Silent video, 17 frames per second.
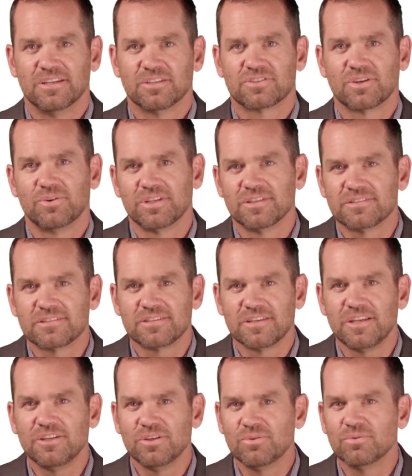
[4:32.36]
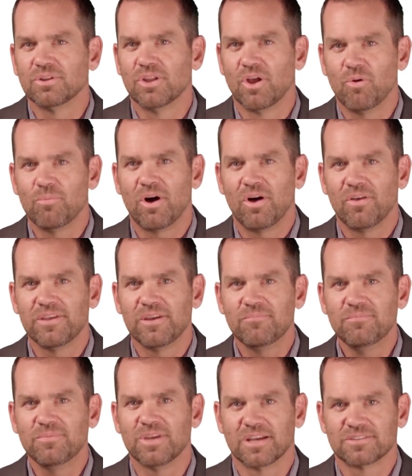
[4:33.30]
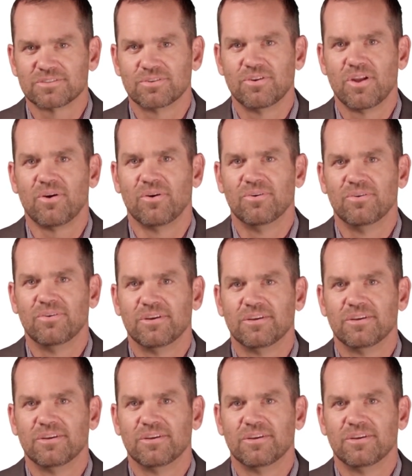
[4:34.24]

So did CU lowball them? Yes or no?